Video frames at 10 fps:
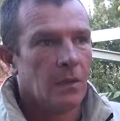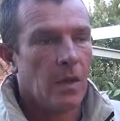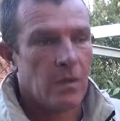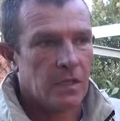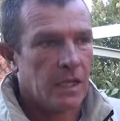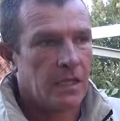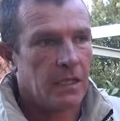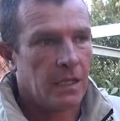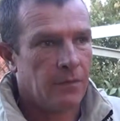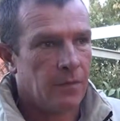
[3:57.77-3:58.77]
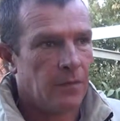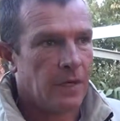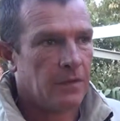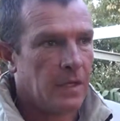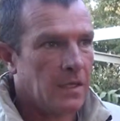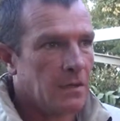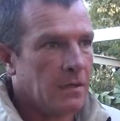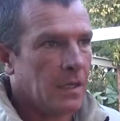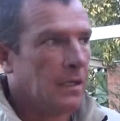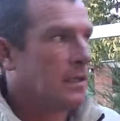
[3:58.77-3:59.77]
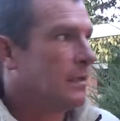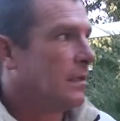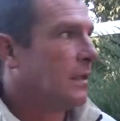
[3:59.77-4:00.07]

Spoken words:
we were standing there for 5 days, and then